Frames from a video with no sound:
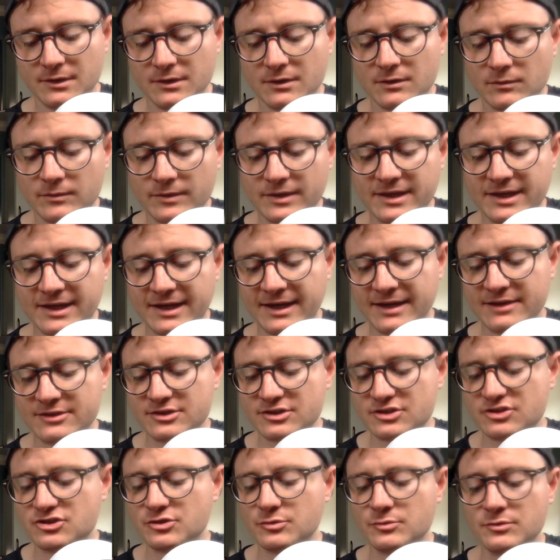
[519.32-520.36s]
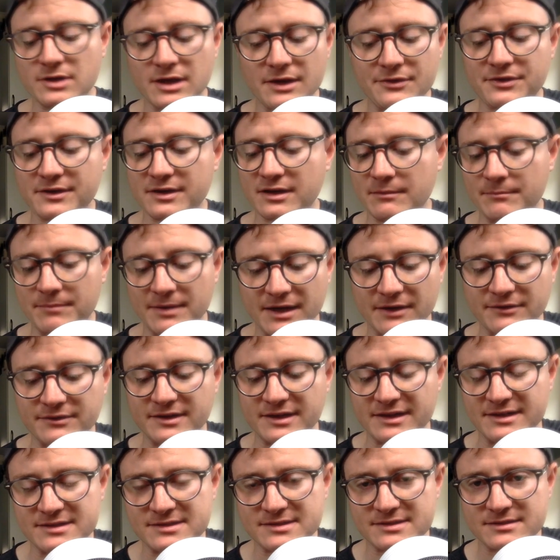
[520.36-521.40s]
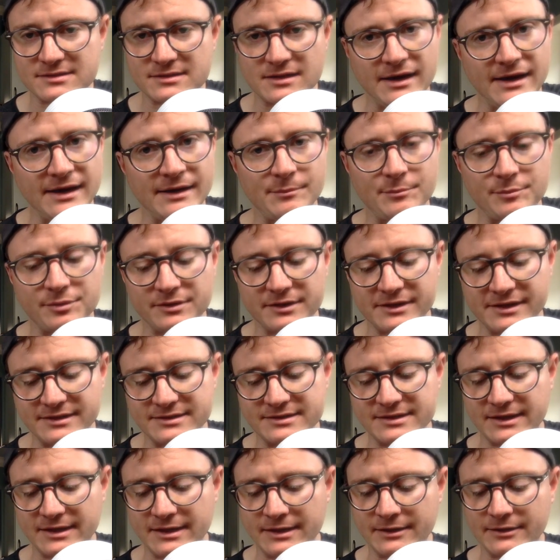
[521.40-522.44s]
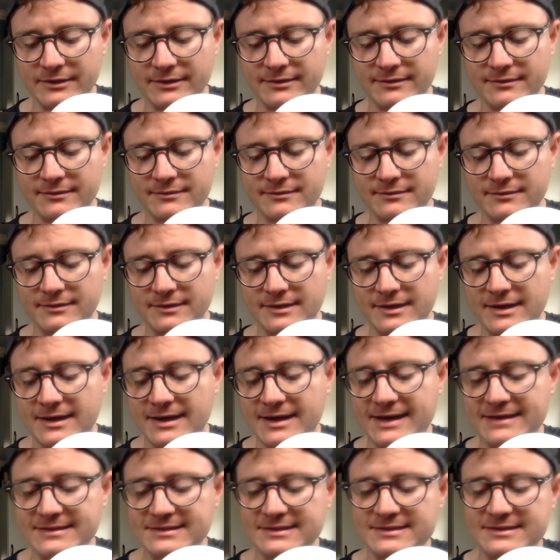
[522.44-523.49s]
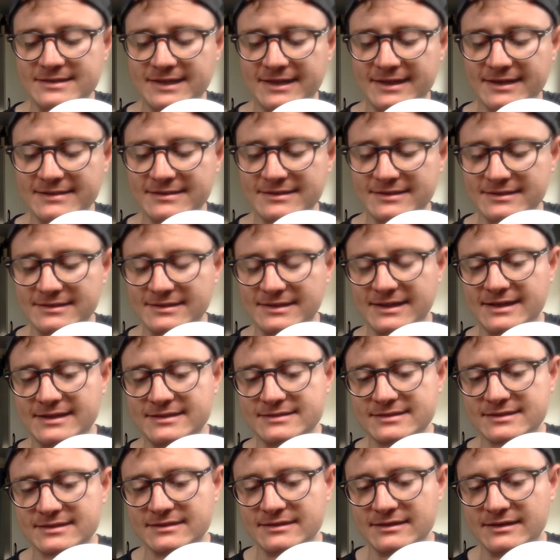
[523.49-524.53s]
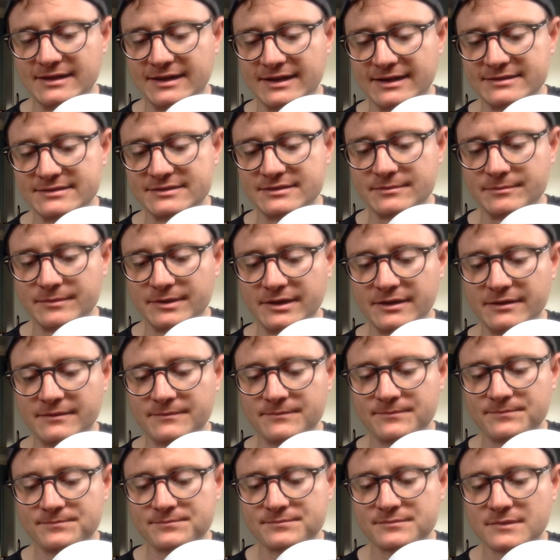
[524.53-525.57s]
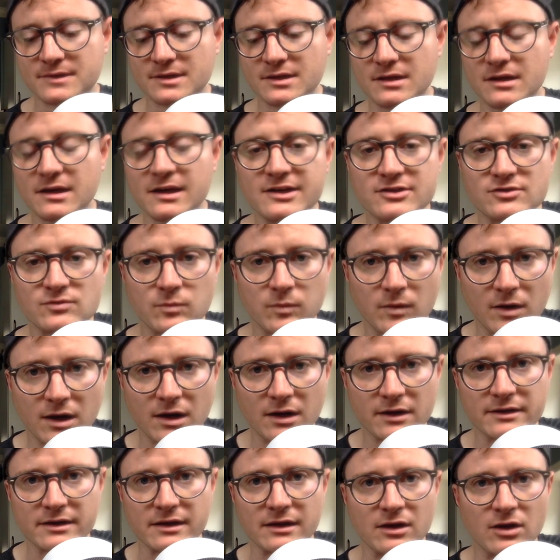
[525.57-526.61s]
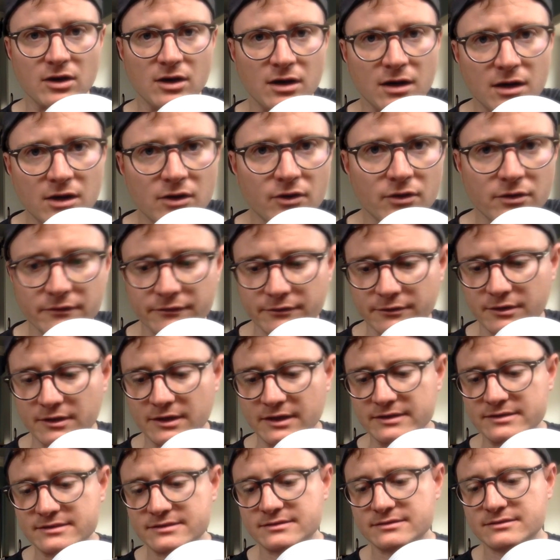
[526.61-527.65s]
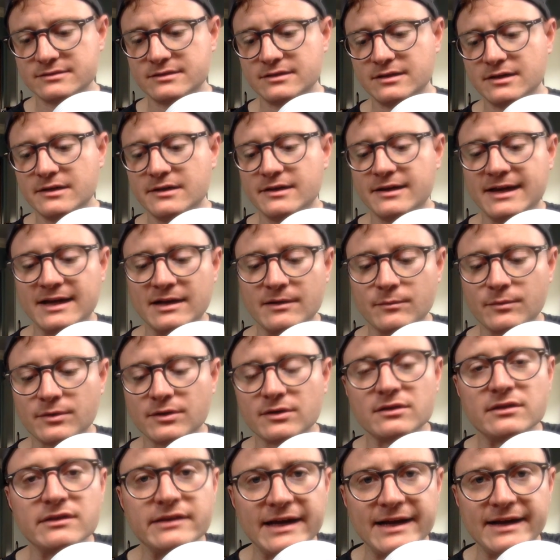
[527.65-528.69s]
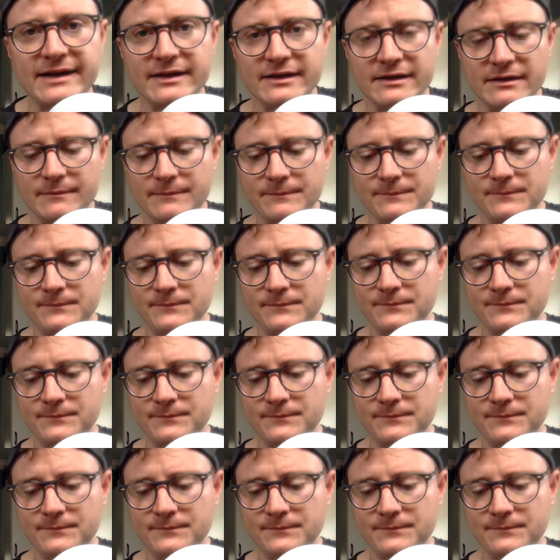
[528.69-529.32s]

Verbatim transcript: We can't just do nothing about this, I plead to Aaron as he takes the desk next to me. He's walking all over us, and we're letting him.